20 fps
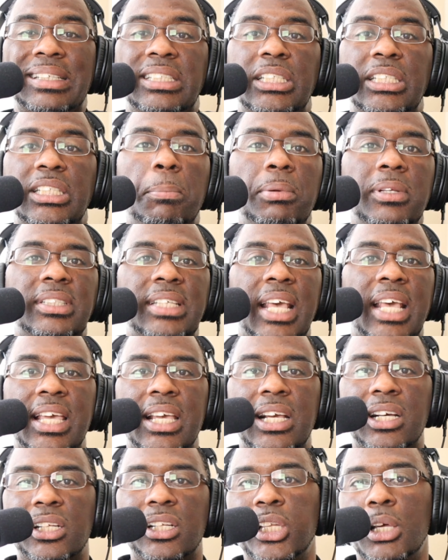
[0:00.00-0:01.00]
by simply
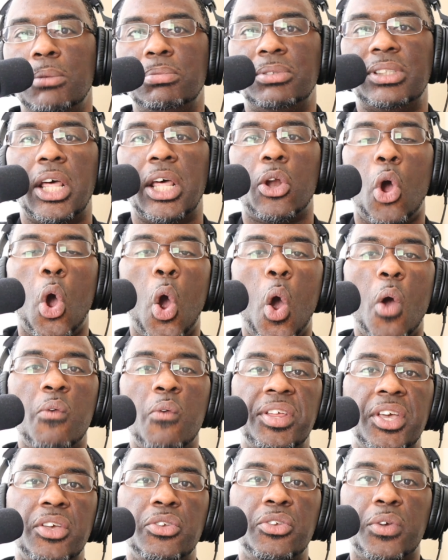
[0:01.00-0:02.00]
taking clips that are
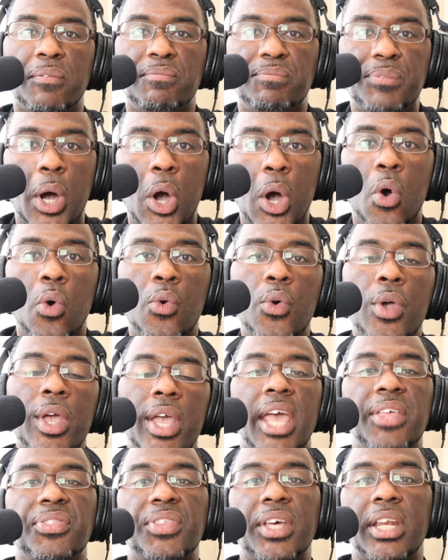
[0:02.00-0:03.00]
already in your phone
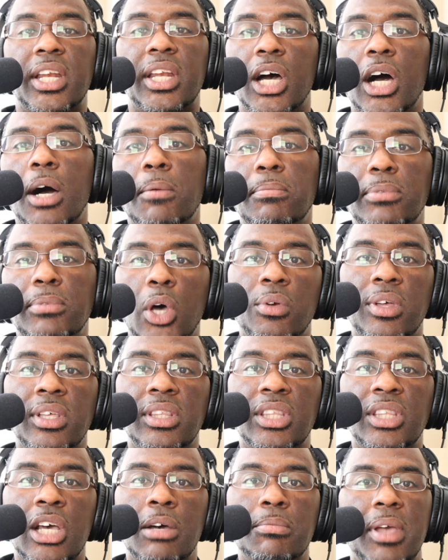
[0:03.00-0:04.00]
and then
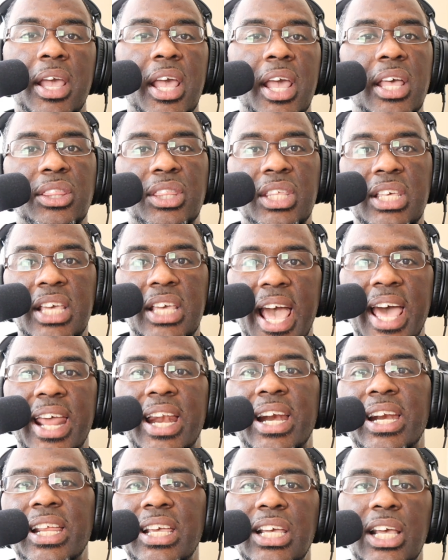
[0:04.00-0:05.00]
uploading them, and the
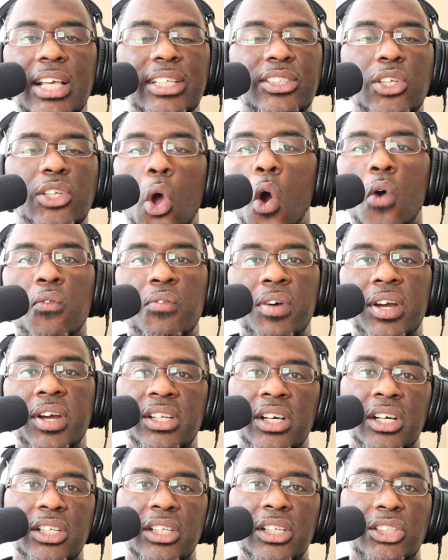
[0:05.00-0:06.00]
editing is already
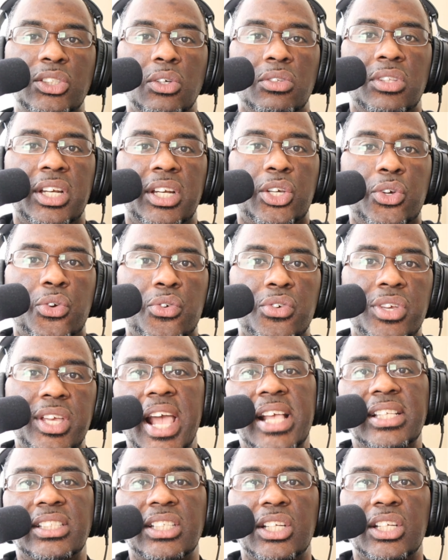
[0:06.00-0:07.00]
done so that it
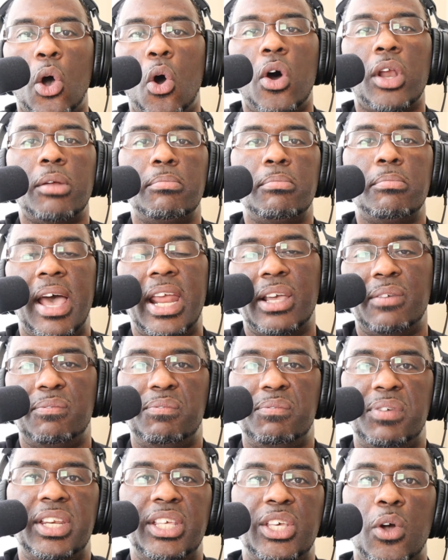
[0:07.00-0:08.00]
creates an automatic
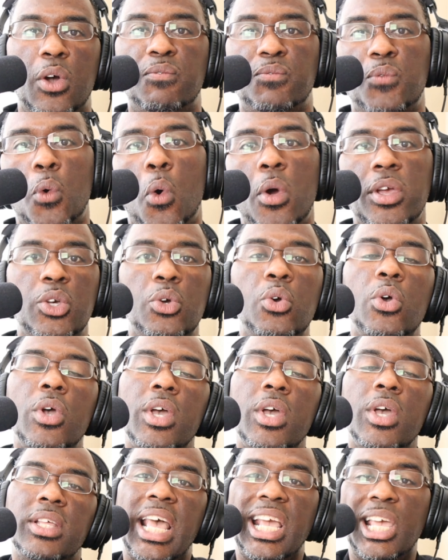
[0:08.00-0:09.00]
video for you
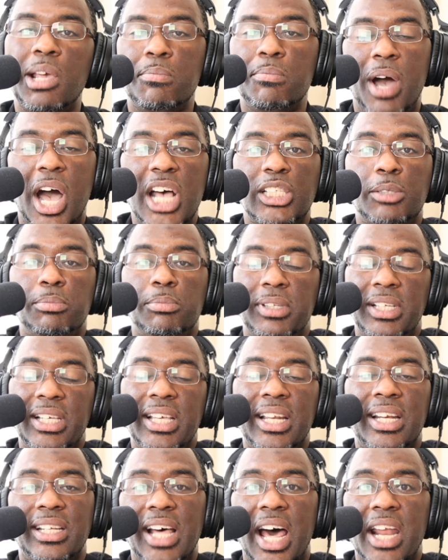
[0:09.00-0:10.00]
that can possibly
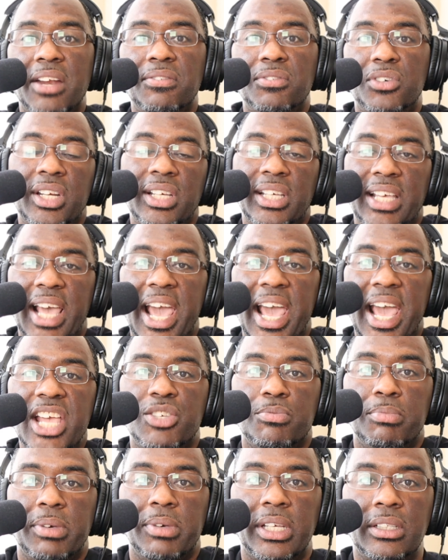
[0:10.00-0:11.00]
get a lot of good
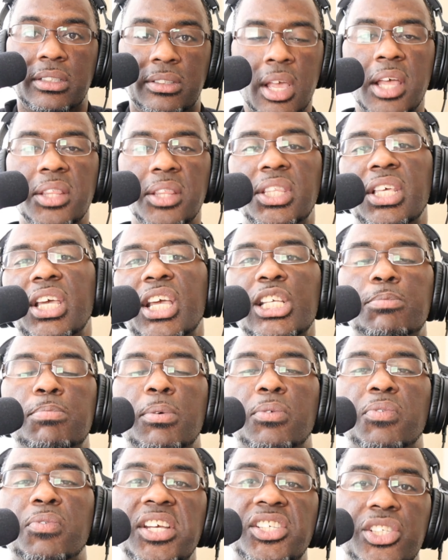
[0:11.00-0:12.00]
engagement. The
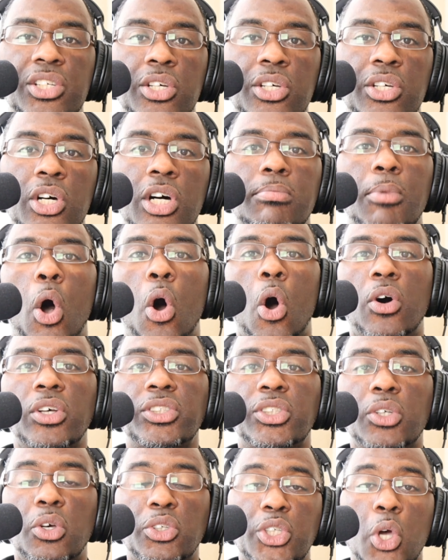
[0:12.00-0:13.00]
Inspiration Hub
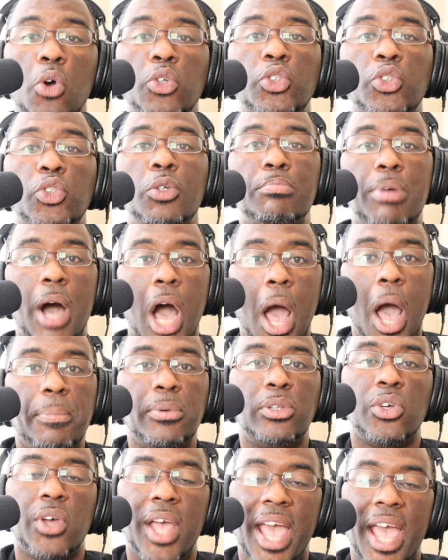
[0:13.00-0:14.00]
also shows you
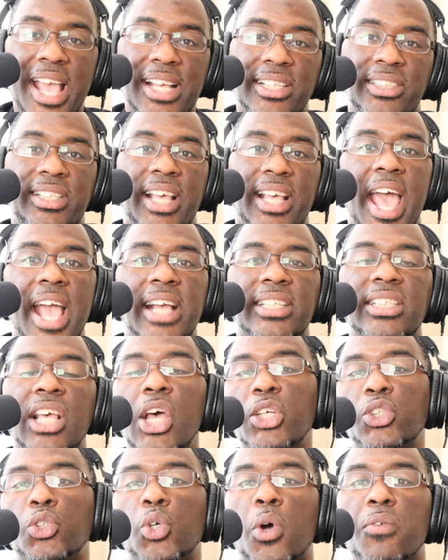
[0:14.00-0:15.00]
popular
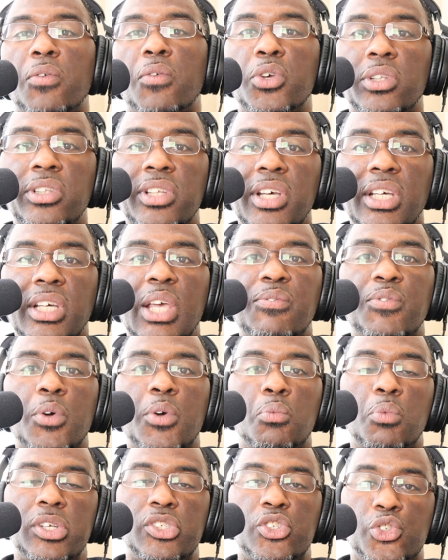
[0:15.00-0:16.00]
hashtags. So if you're looking
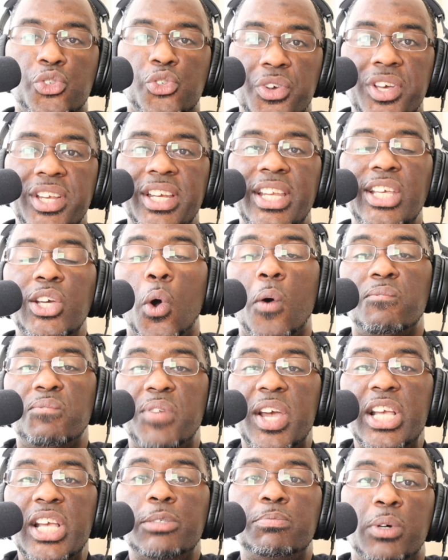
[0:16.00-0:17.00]
for what's trending
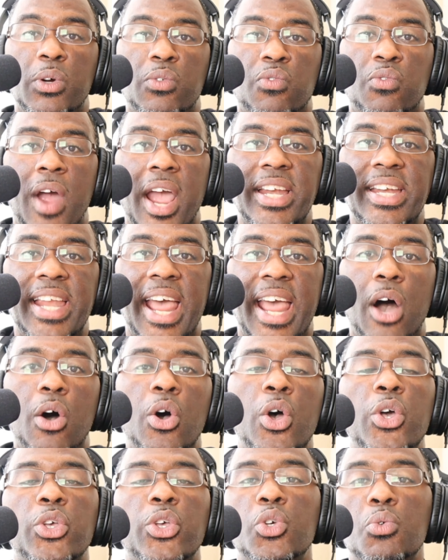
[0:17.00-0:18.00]
on Facebook right
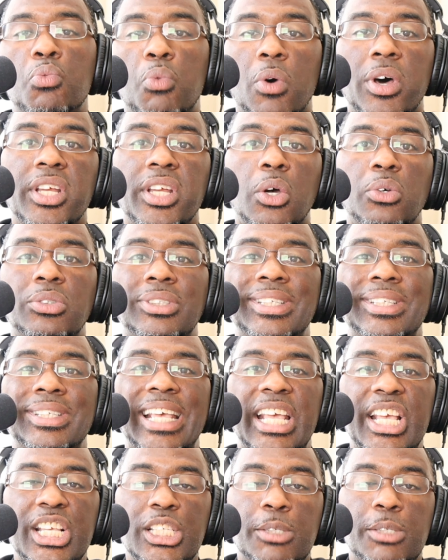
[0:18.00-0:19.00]
now, you want to go
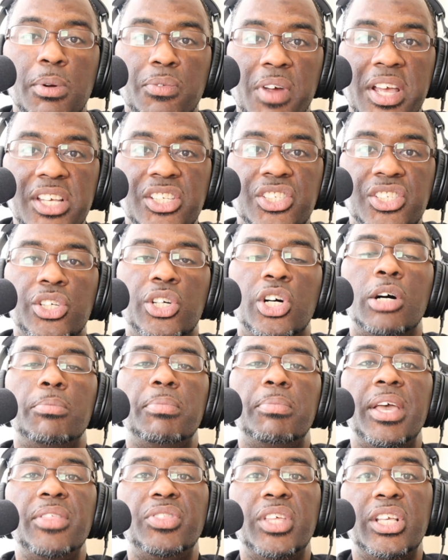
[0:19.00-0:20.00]
to the Inspiration
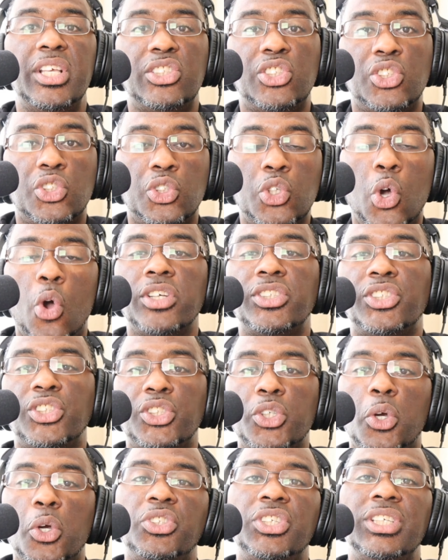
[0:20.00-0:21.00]
Hub and then start
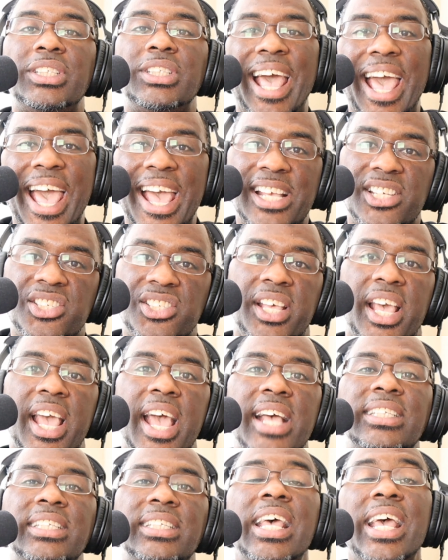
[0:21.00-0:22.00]
searching the
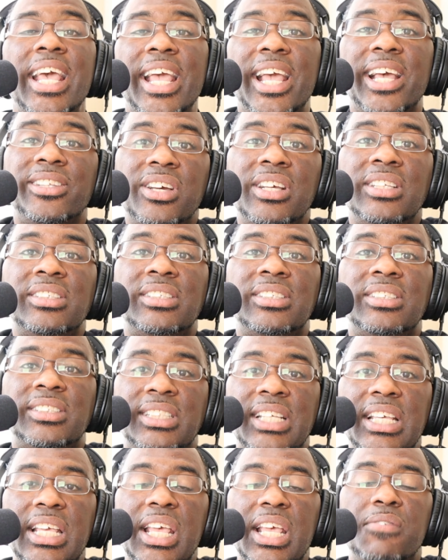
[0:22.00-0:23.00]
hashtags and looking
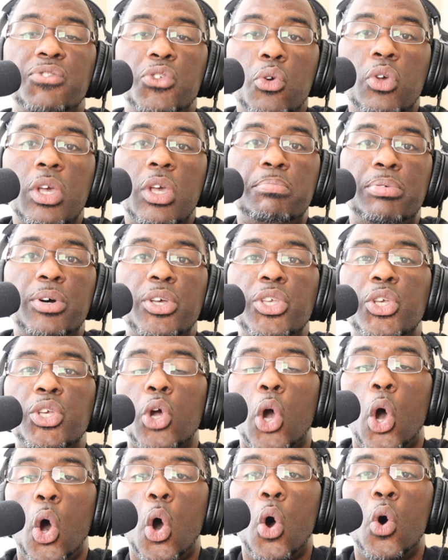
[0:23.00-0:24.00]
to see if you can
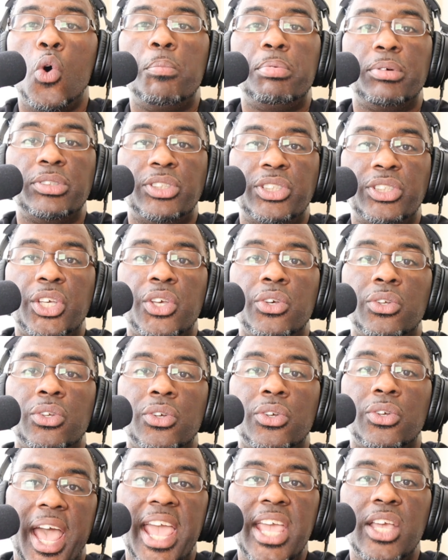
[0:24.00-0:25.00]
put your own
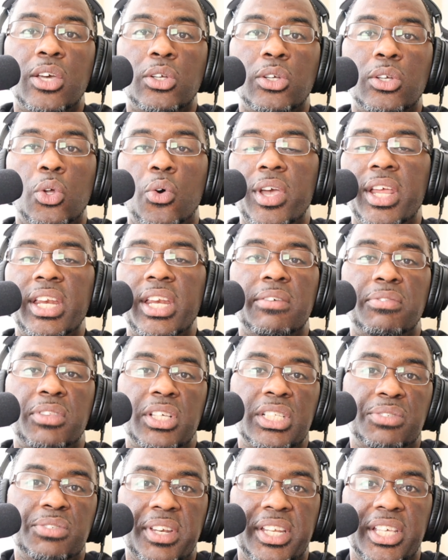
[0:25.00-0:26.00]
particular angle on any of
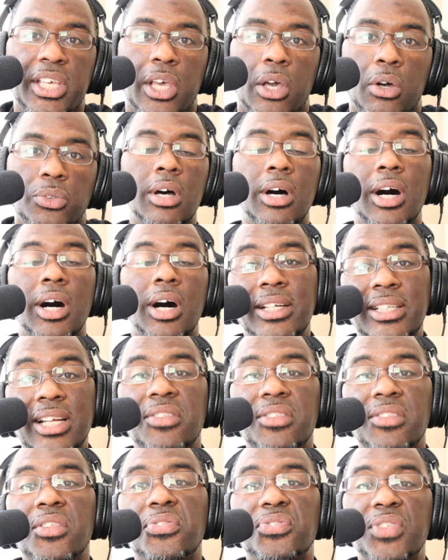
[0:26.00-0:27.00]
these videos.
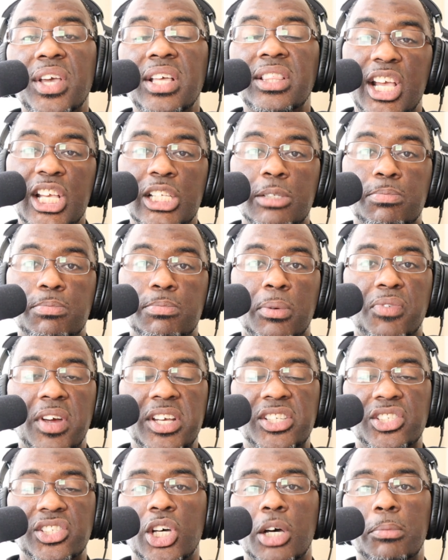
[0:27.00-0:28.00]
Another thing the
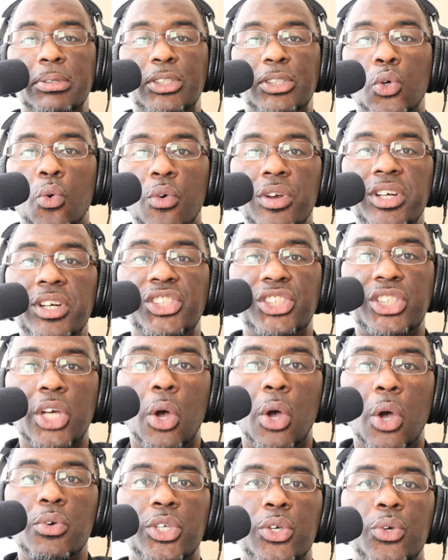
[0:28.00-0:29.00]
Inspiration Hub is going to
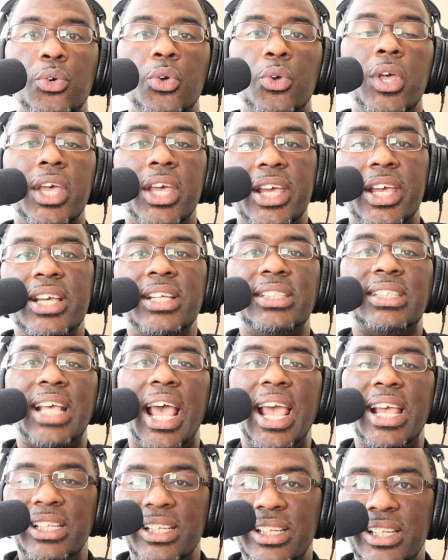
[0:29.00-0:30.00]
show you
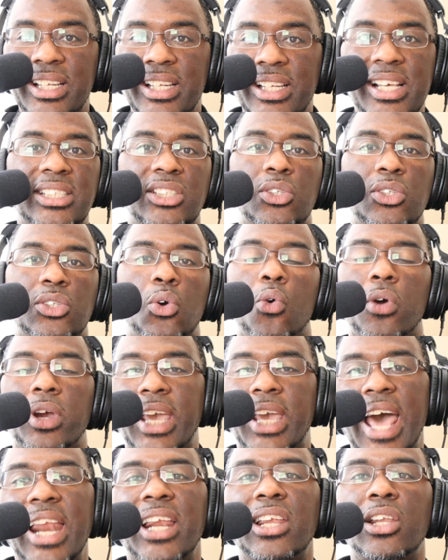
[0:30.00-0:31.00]
is a list or
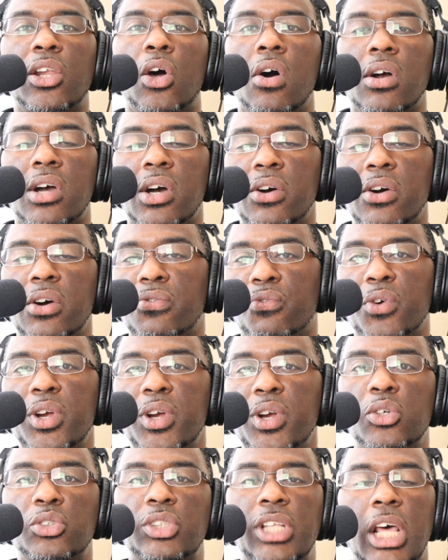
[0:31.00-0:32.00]
catalog of
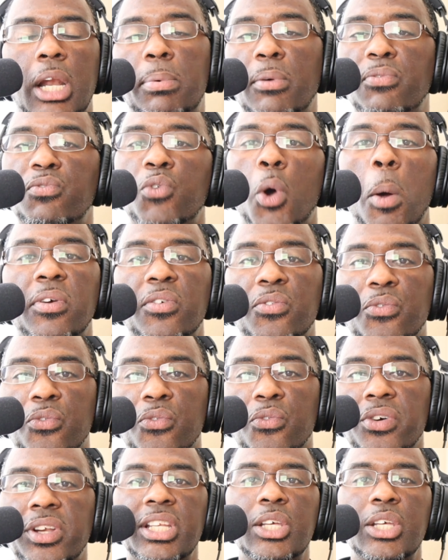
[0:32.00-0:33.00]
Reels that are performing
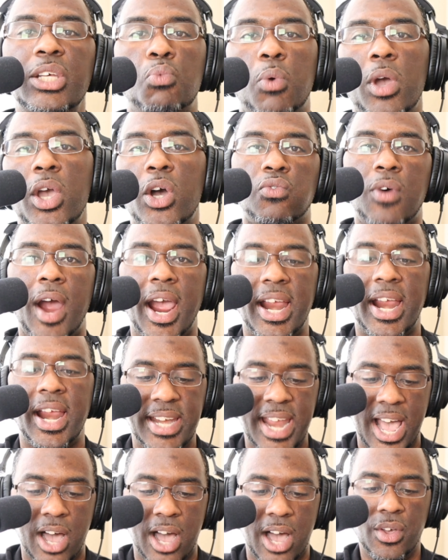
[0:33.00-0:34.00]
really well right
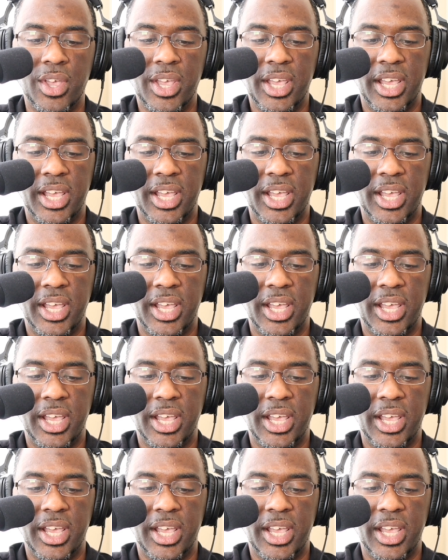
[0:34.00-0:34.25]
now.